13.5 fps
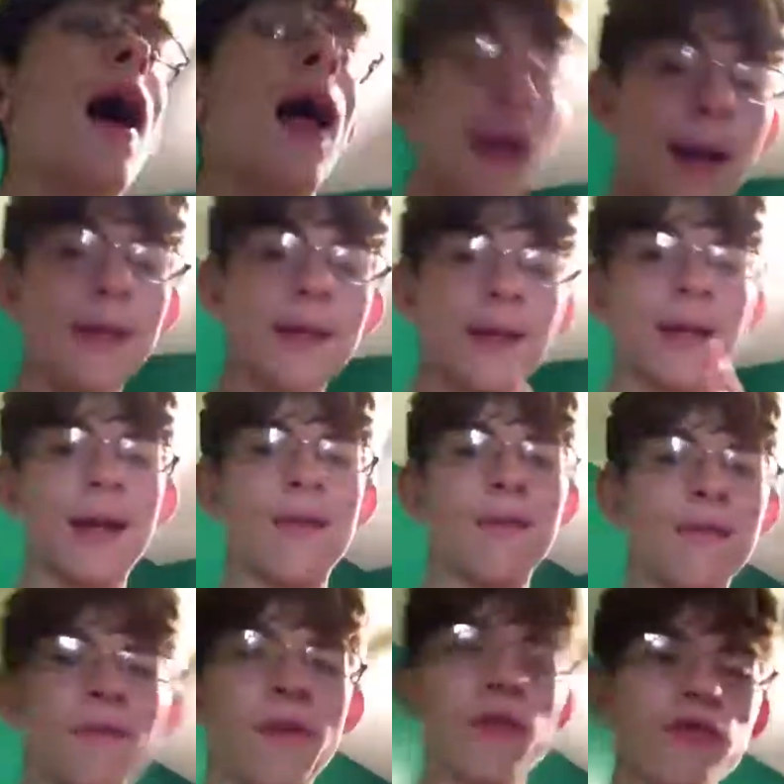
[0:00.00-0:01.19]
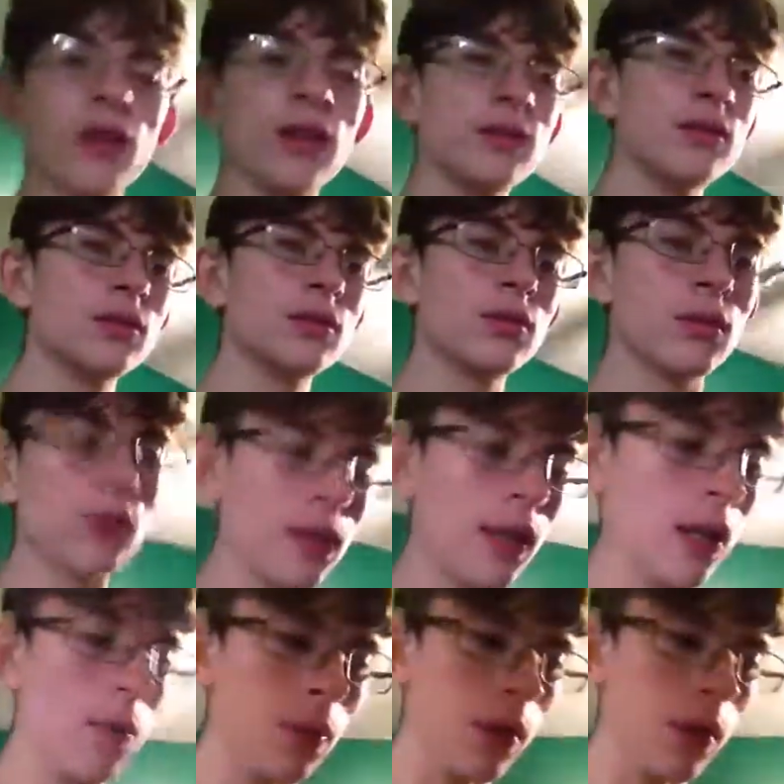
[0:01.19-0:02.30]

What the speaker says: And I did have a few friends there,